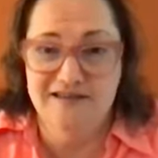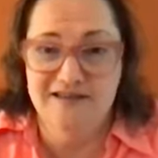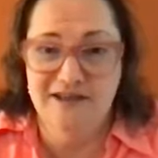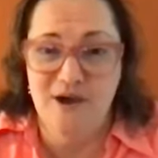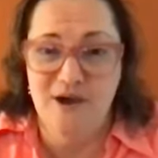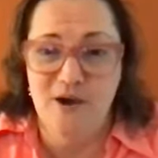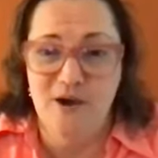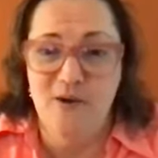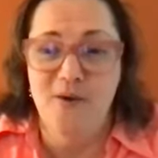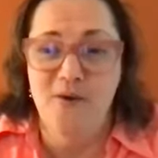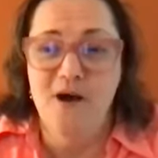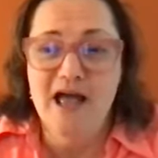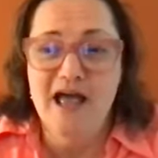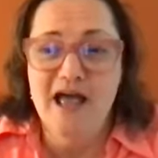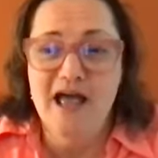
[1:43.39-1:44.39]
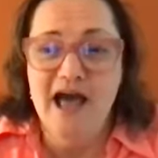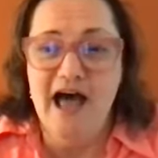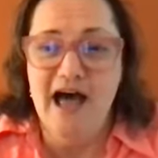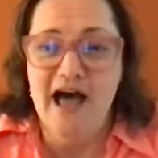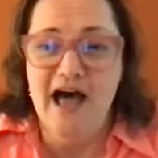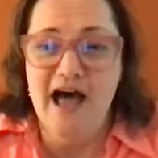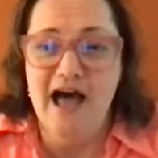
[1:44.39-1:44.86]
So
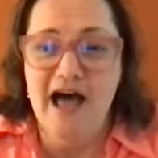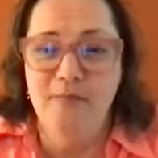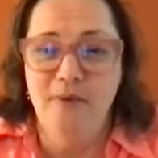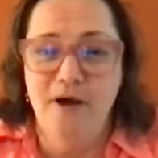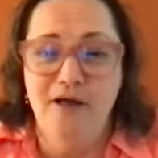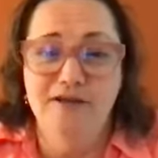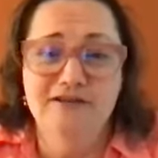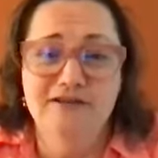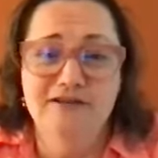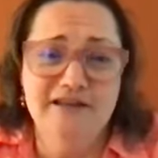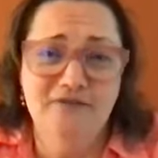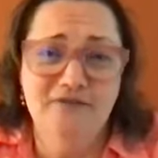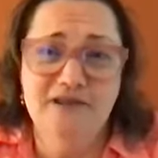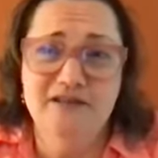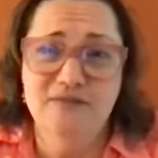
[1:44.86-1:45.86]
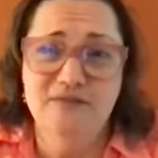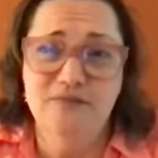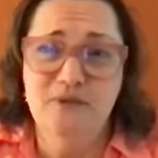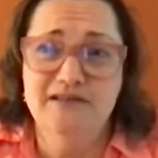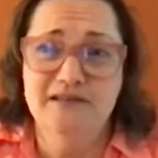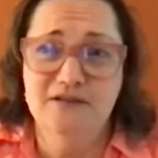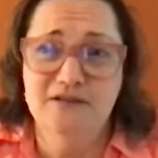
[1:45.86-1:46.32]
uh, I apologize for this
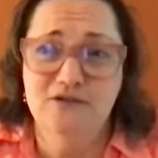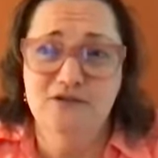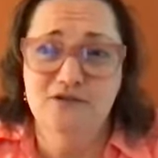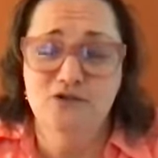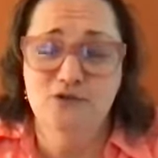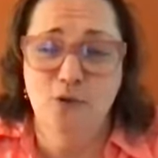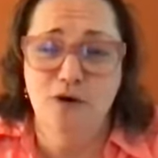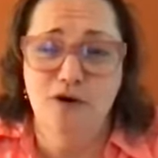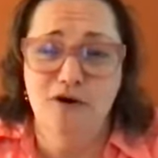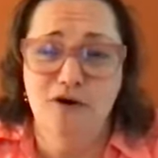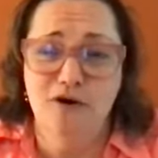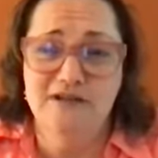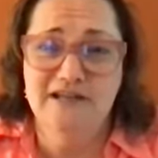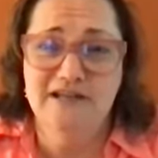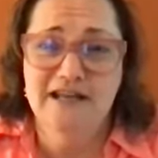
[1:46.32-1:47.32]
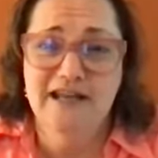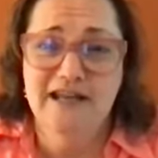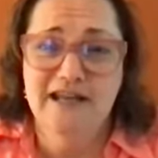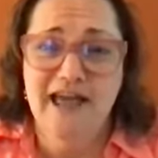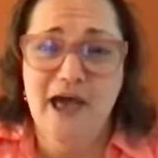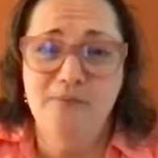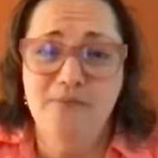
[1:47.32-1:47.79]
being such a short
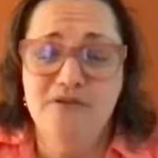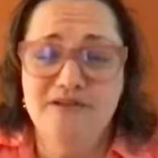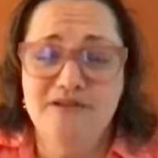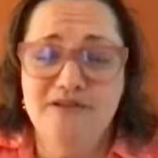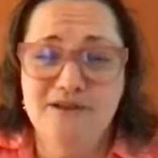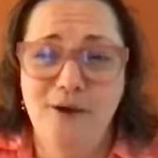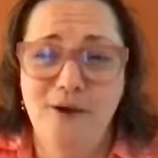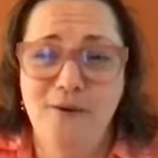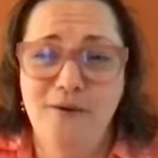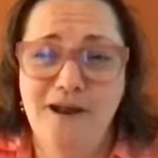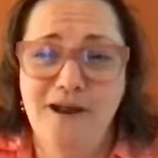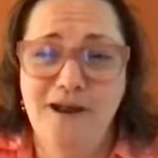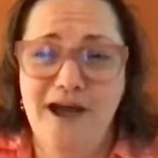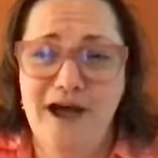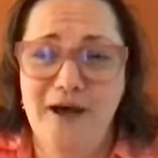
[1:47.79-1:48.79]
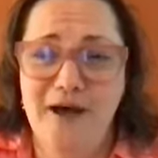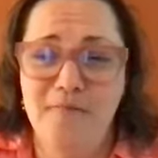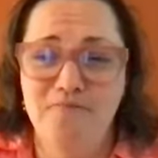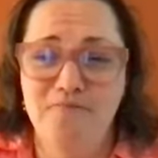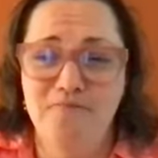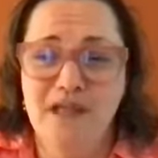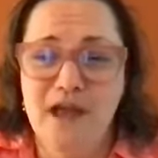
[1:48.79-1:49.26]
episode.
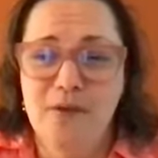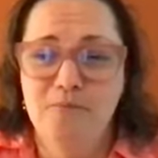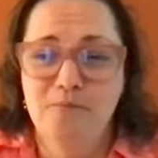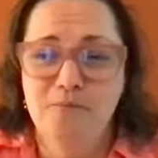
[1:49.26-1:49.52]
Um,